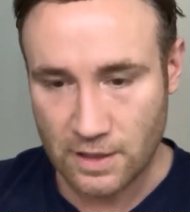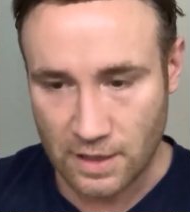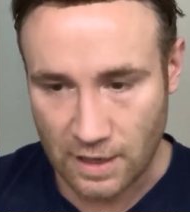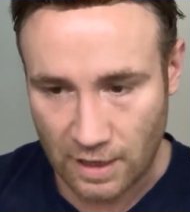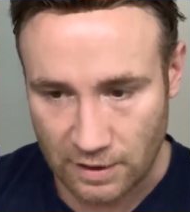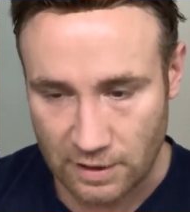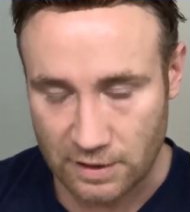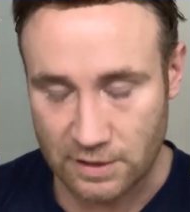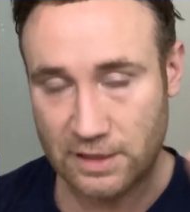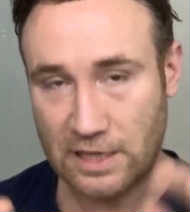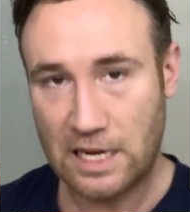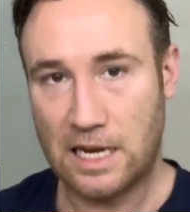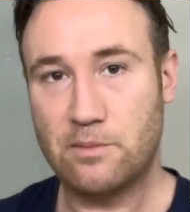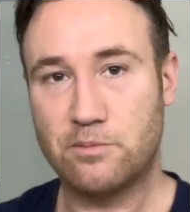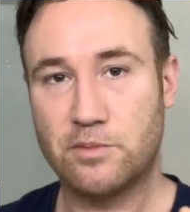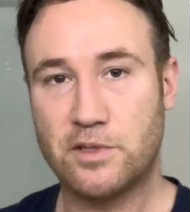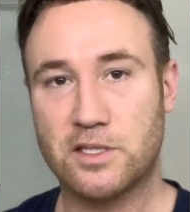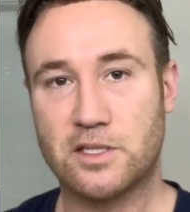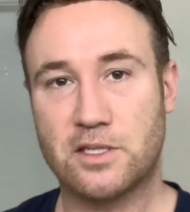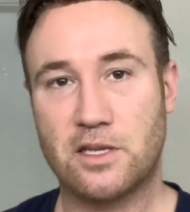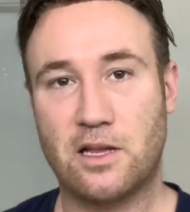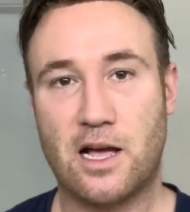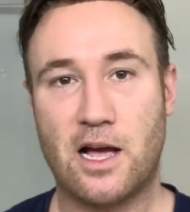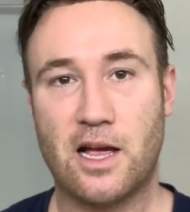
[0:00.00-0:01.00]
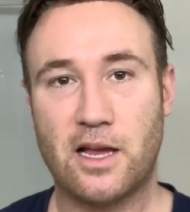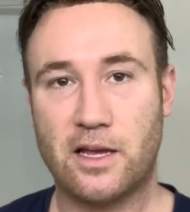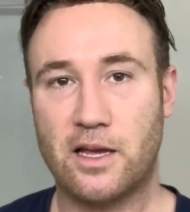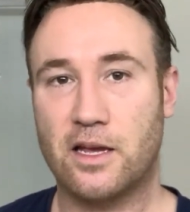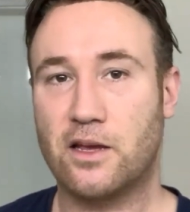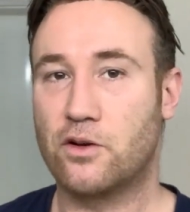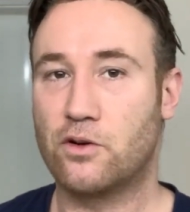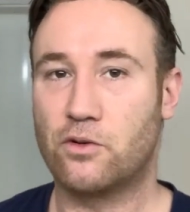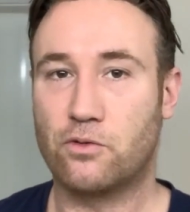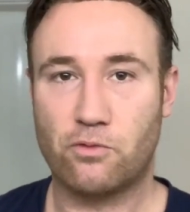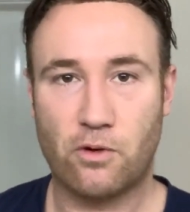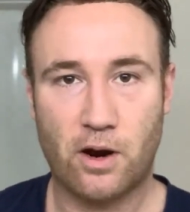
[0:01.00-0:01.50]
and just keep
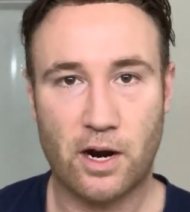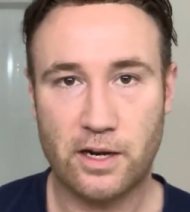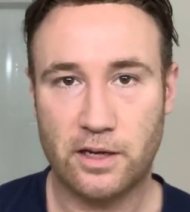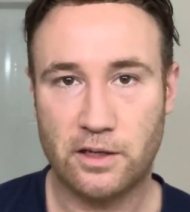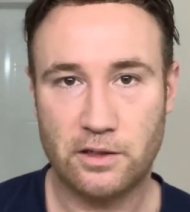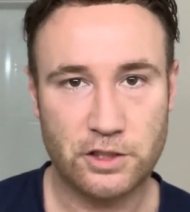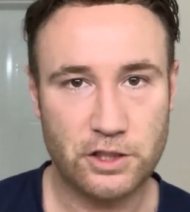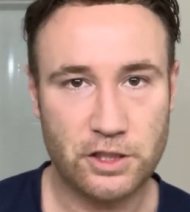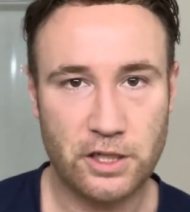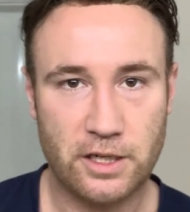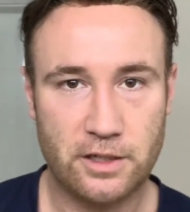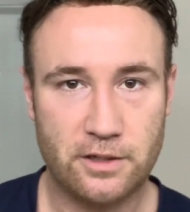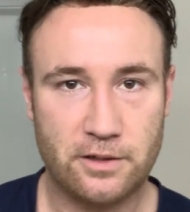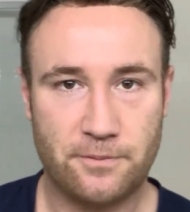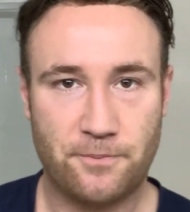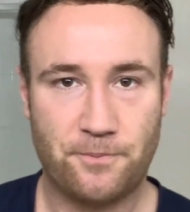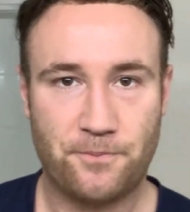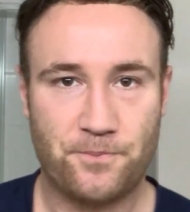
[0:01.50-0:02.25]
disliking or writing shit.